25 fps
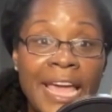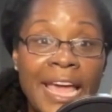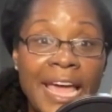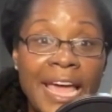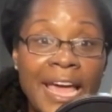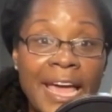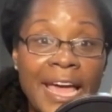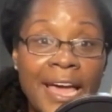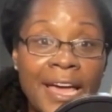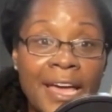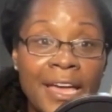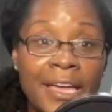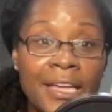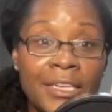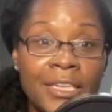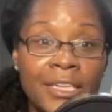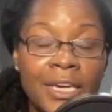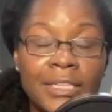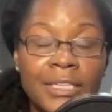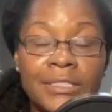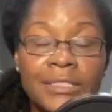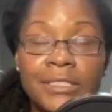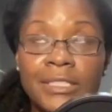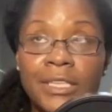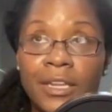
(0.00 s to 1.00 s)
And
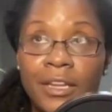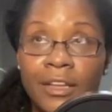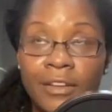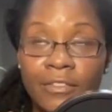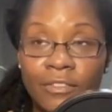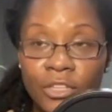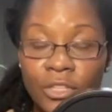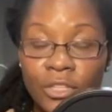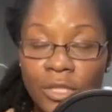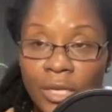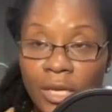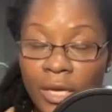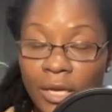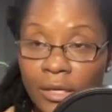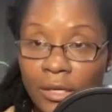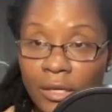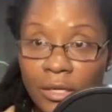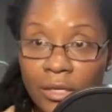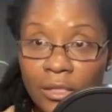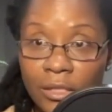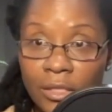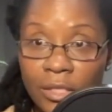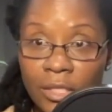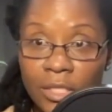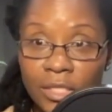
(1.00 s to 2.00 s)
I did everything I
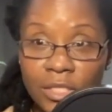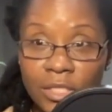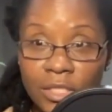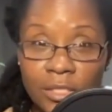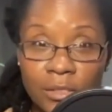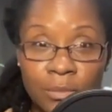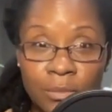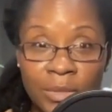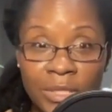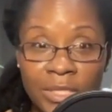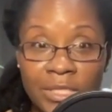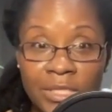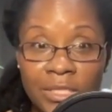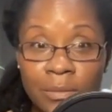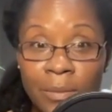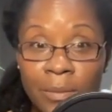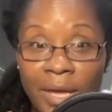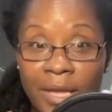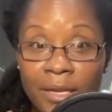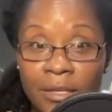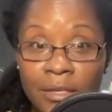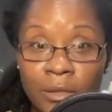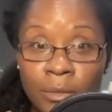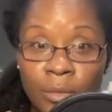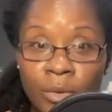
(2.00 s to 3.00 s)
could to be
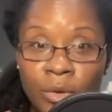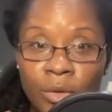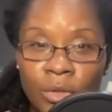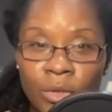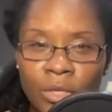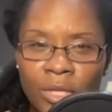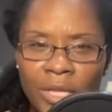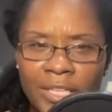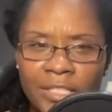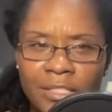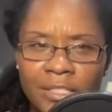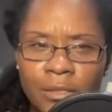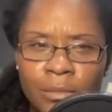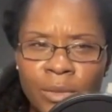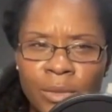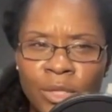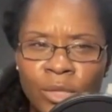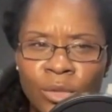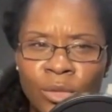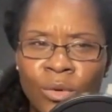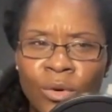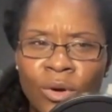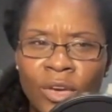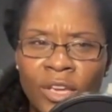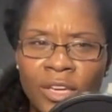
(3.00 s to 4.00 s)
dependable and to be
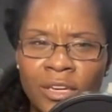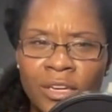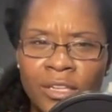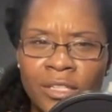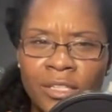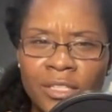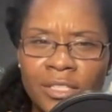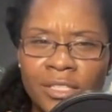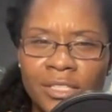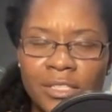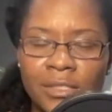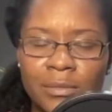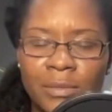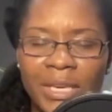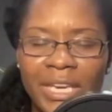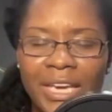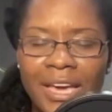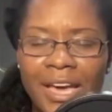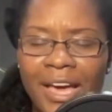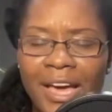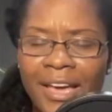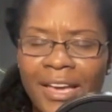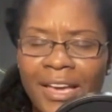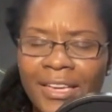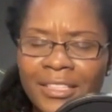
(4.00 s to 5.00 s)
loyal and to be
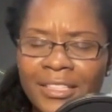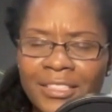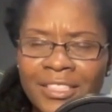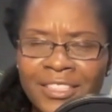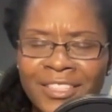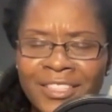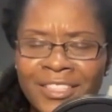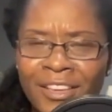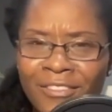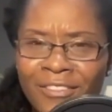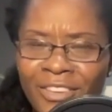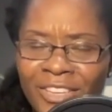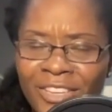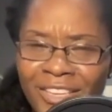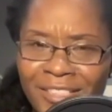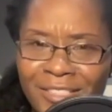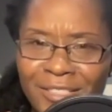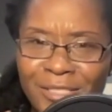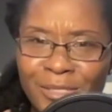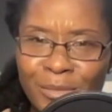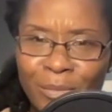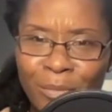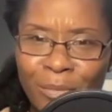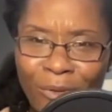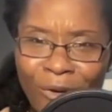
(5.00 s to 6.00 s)
kind and loving and
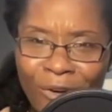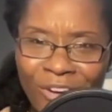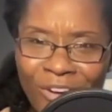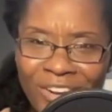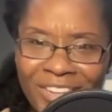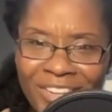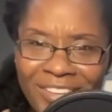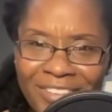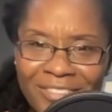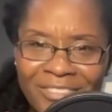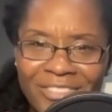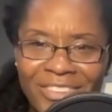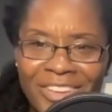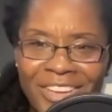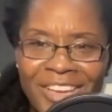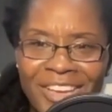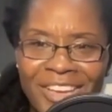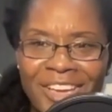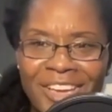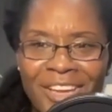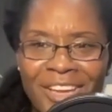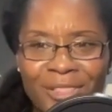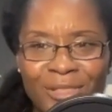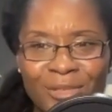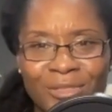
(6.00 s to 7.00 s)
supportive.
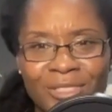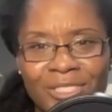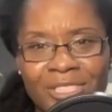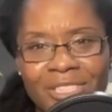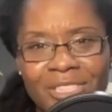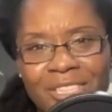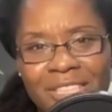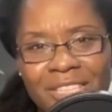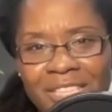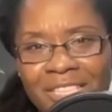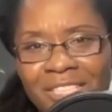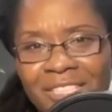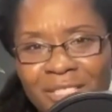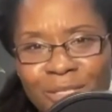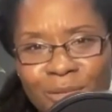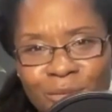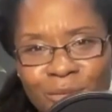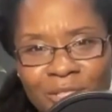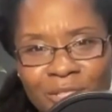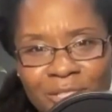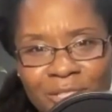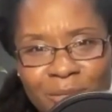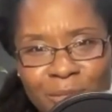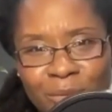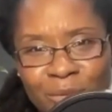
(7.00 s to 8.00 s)
Those are the things that we're
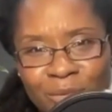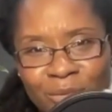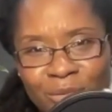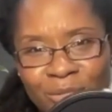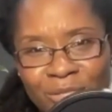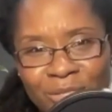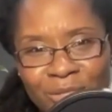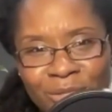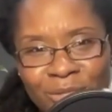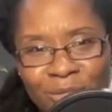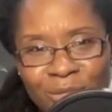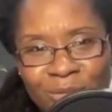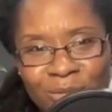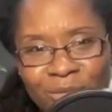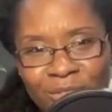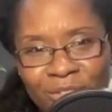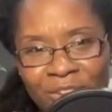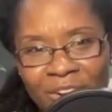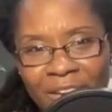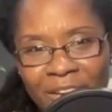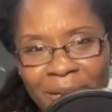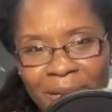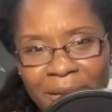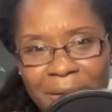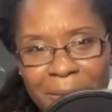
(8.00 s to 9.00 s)
supposed to do,
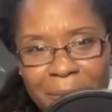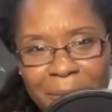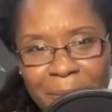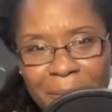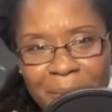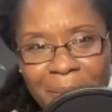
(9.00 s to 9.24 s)
right?